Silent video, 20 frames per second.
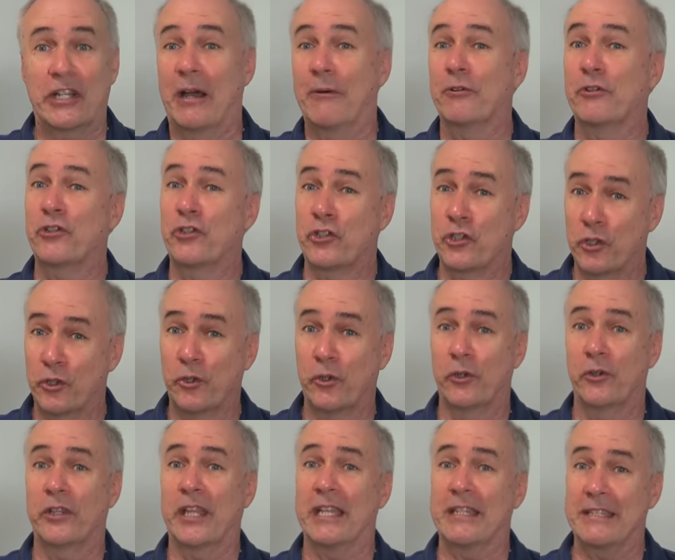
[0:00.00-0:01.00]
I was
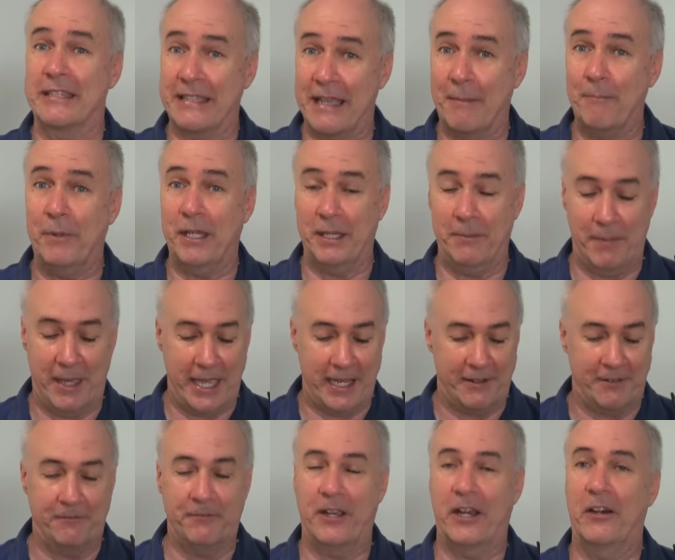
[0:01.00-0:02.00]
sure that somebody made
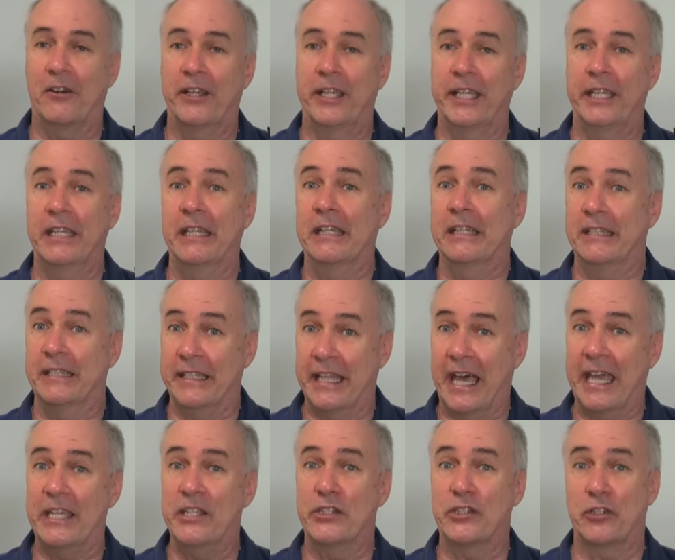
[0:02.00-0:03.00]
a very
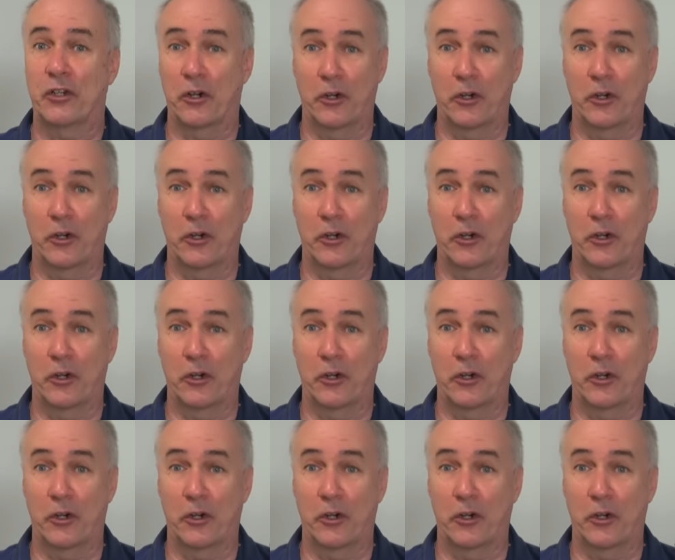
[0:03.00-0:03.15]
nice,